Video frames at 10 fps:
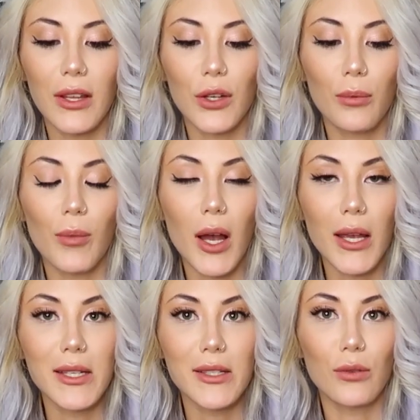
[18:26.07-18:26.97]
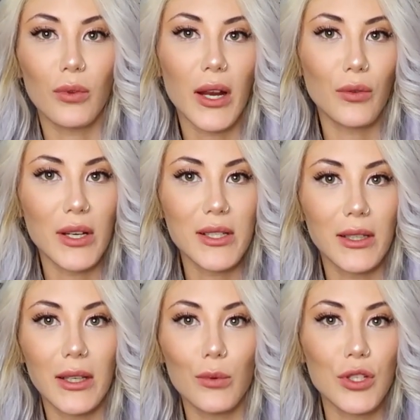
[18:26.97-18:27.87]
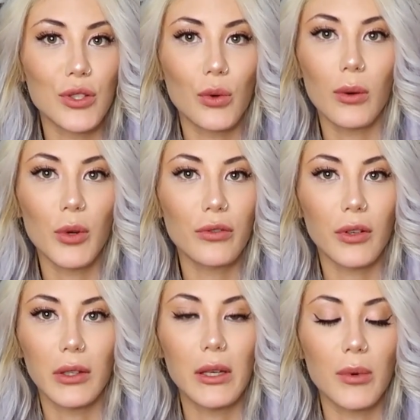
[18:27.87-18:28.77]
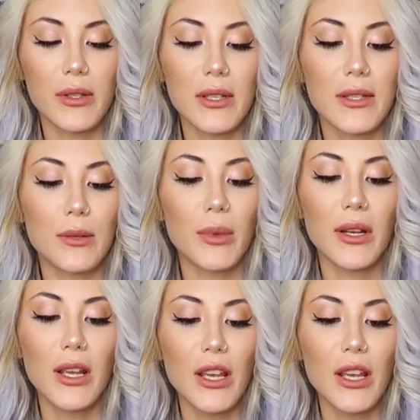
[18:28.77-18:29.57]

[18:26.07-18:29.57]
like your mind isn't right recently which is normal for libra season but